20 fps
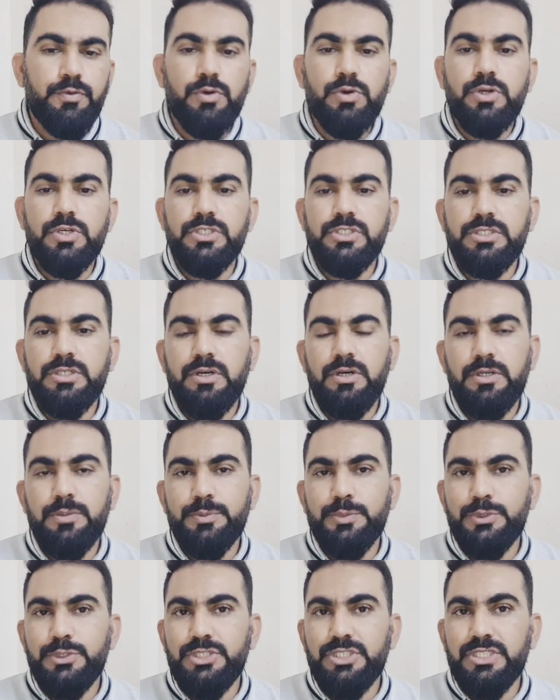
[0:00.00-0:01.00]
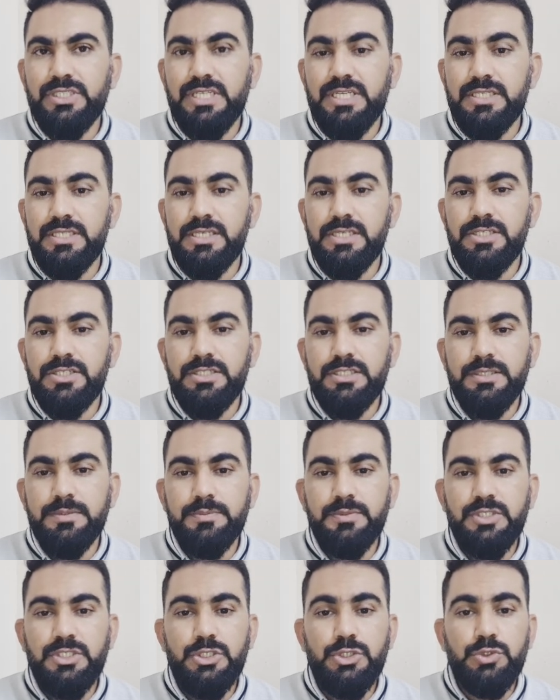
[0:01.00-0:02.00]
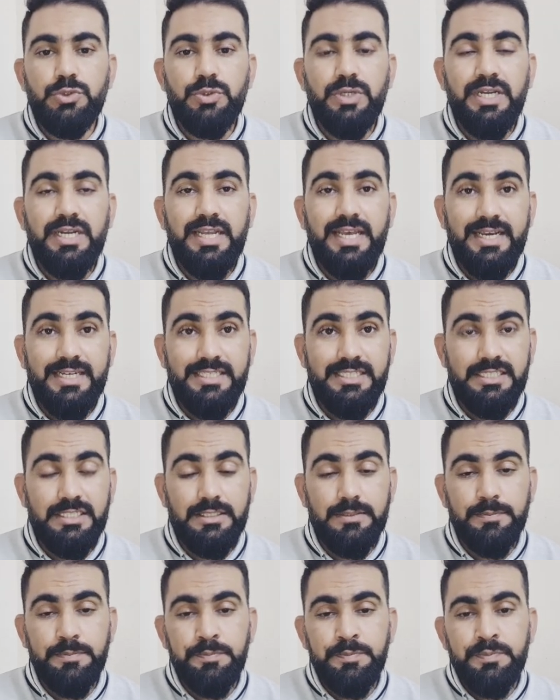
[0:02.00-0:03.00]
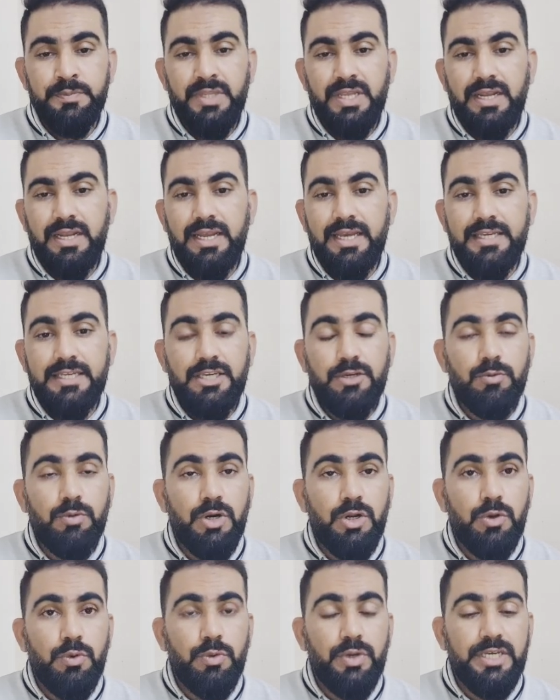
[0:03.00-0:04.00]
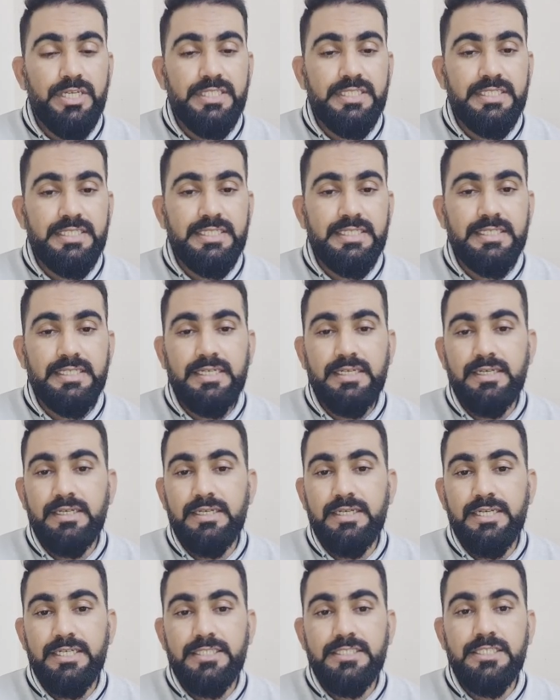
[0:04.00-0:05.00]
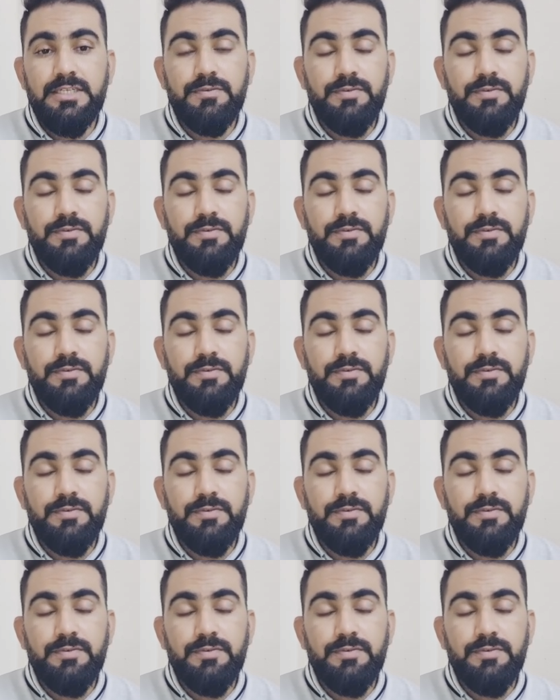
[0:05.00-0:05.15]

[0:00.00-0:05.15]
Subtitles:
focus on putting the system into an action, like evaluating its